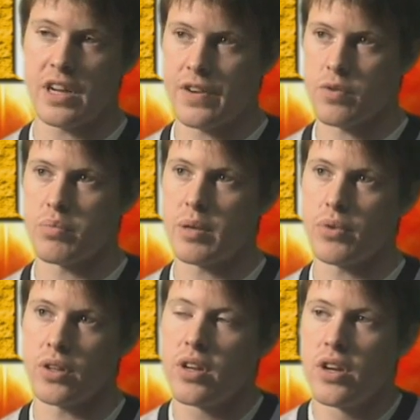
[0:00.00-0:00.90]
different
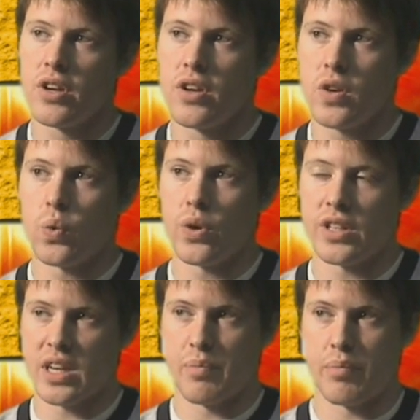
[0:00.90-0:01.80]
people,
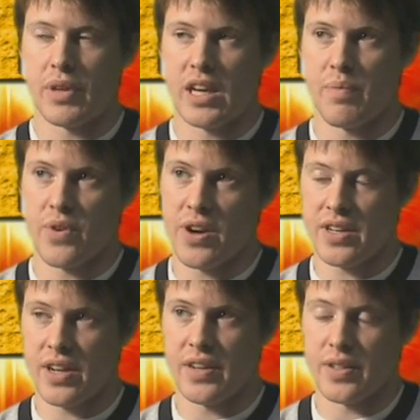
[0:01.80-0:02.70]
which can become very
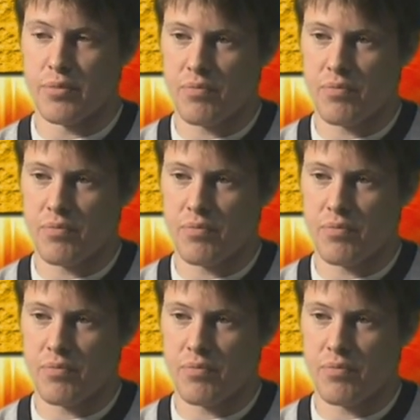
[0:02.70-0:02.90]
tedious.